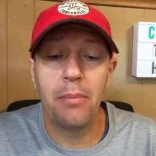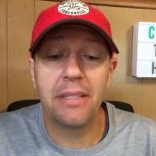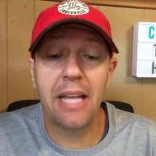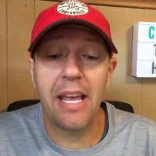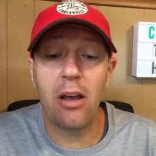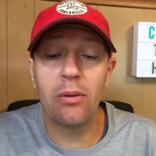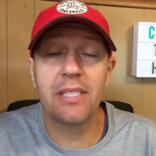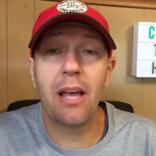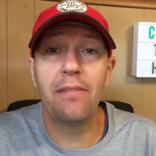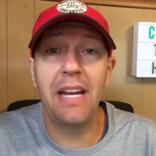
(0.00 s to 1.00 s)
Matteo
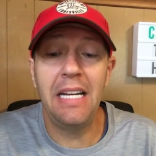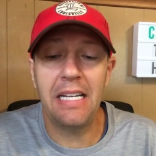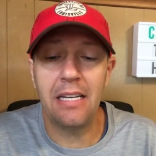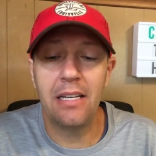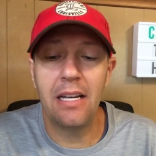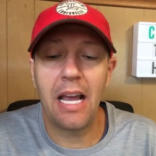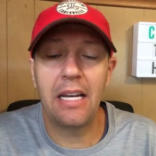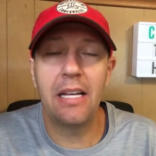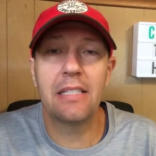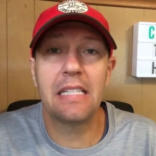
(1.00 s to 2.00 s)
Salvini
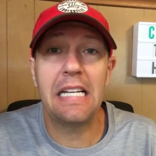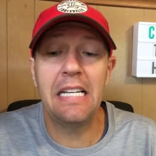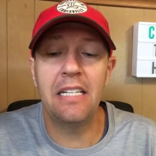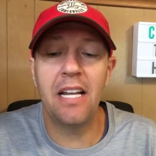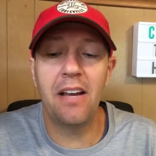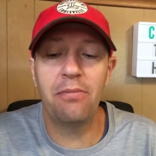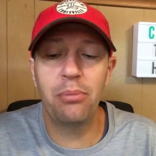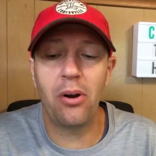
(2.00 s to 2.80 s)
and his ENF